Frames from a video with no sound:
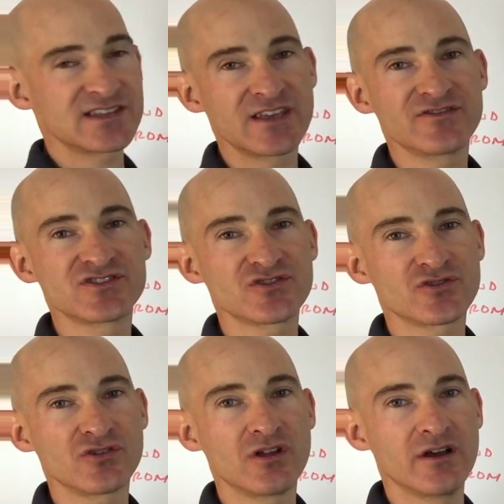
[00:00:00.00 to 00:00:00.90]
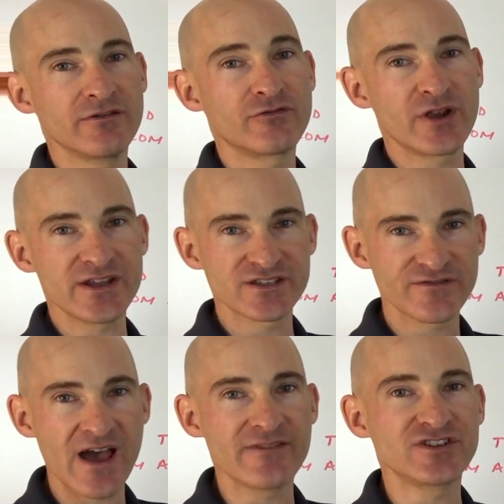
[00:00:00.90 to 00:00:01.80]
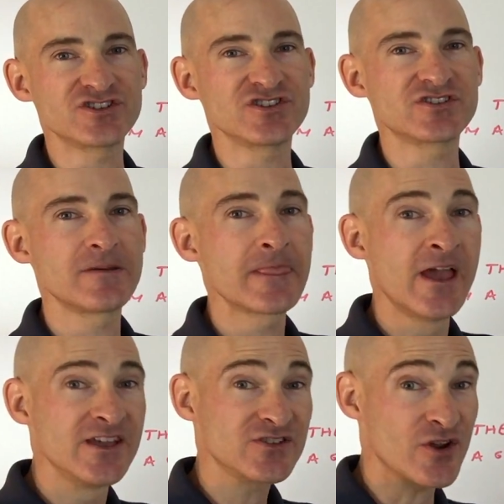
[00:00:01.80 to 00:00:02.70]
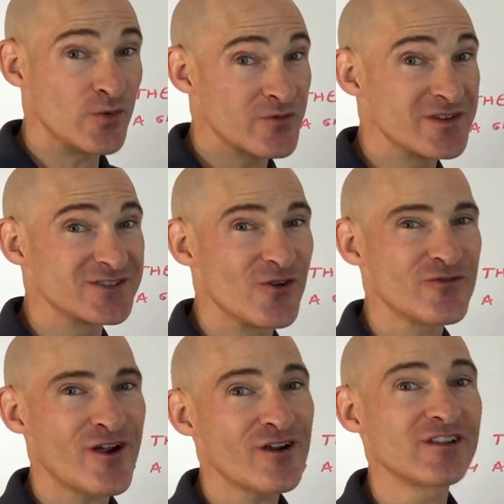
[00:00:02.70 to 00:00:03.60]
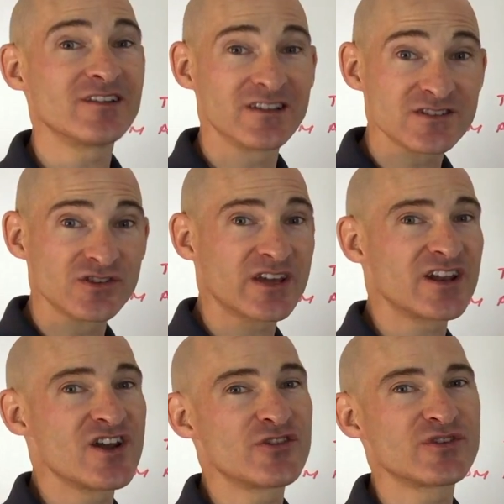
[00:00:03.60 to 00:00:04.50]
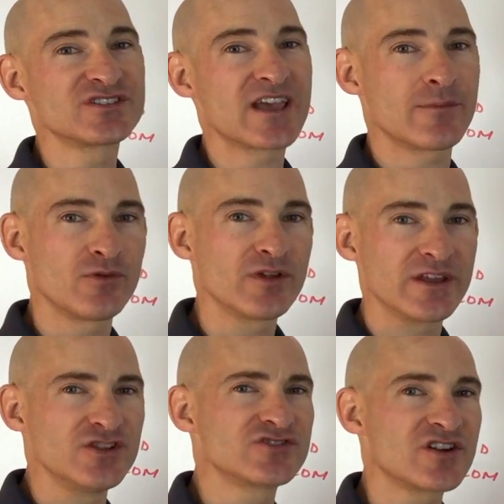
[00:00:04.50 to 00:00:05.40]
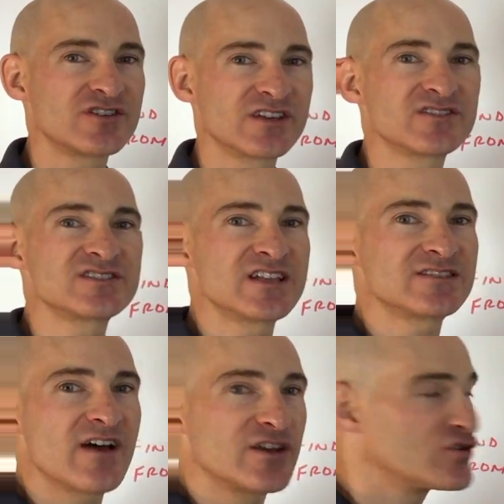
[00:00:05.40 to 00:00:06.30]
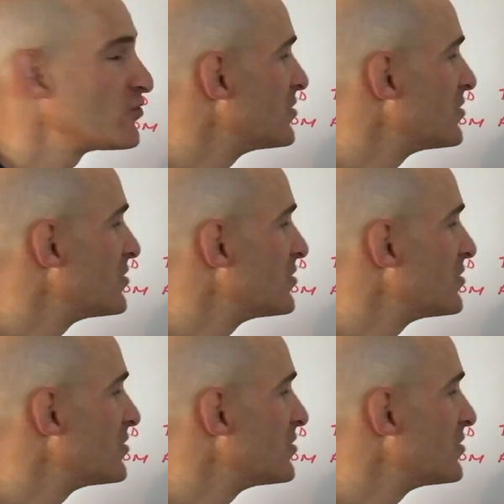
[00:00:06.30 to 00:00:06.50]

the given circle of radius 5 inches. So are you with me so far? Let's look at another example and you'll start to get a sense of how to do